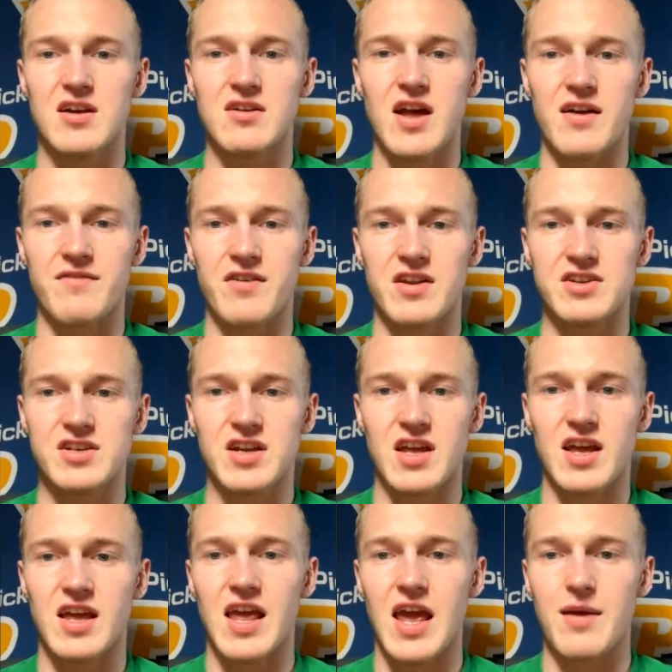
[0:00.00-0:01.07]
here not finishing
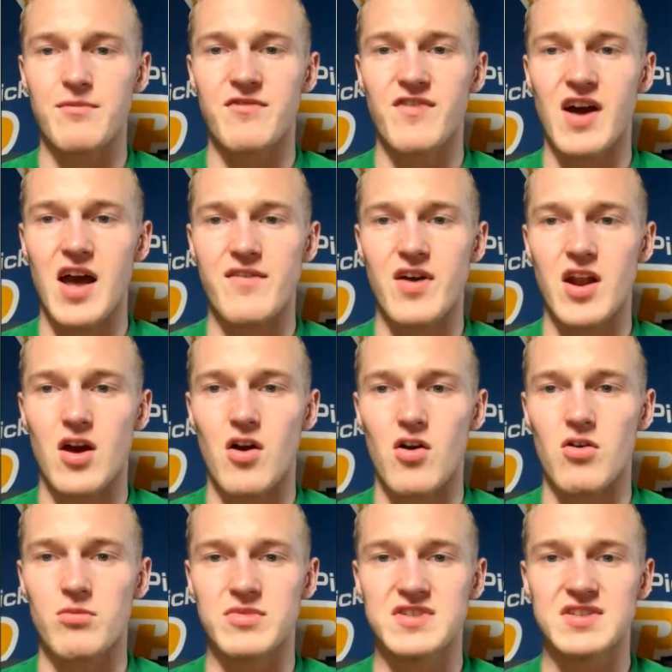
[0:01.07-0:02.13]
it in game five at
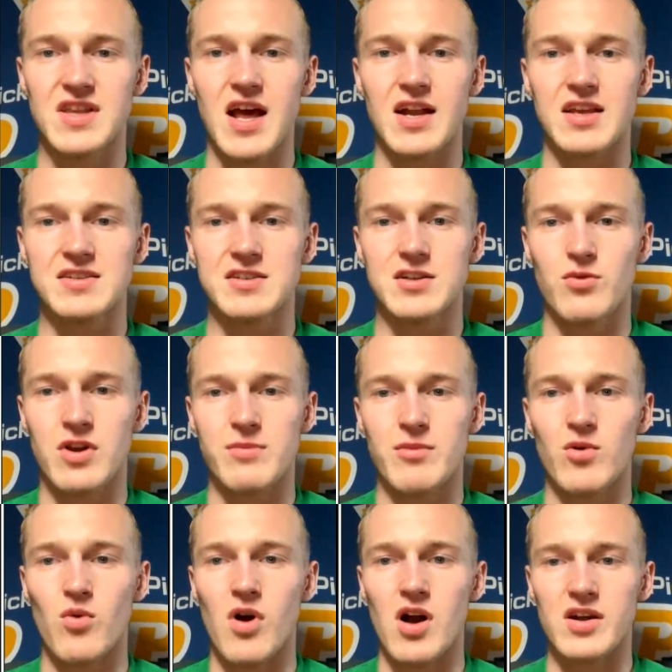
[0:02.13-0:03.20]
home. It's not easy to win in
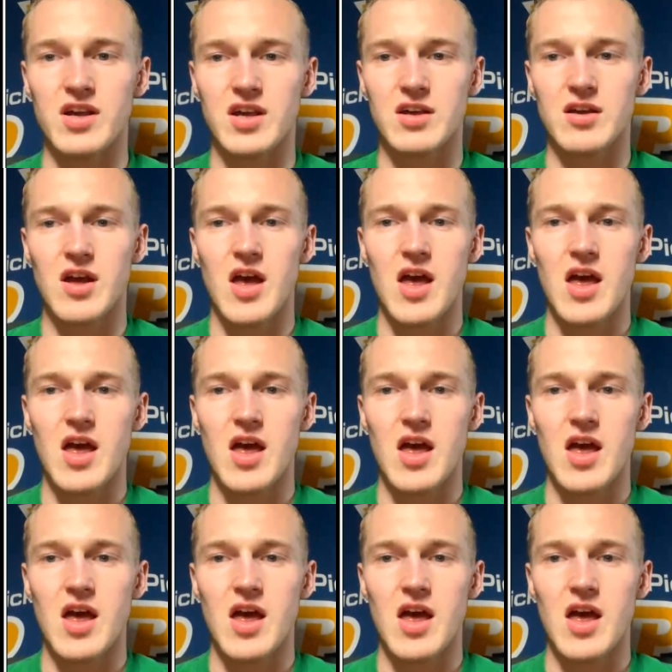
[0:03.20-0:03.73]
Milwaukee.